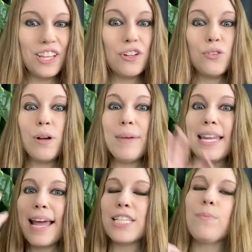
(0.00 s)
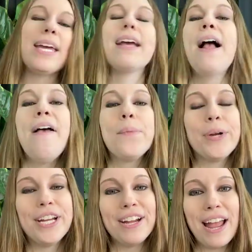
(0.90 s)
So join me next week.
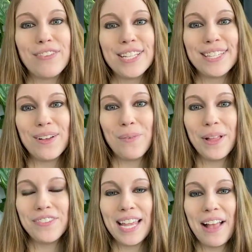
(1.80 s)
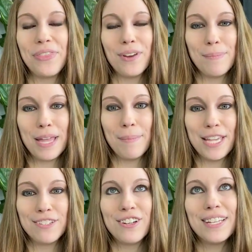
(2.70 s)
We're here every single Wednesday at 3 p.m.
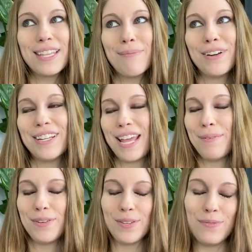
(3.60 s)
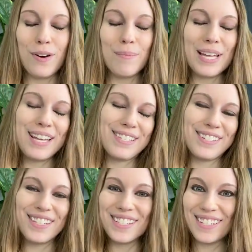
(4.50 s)
Eastern, except for today, which is 4 because
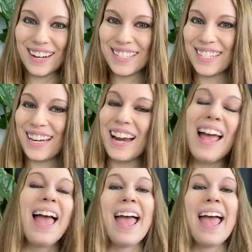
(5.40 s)
there's construction here.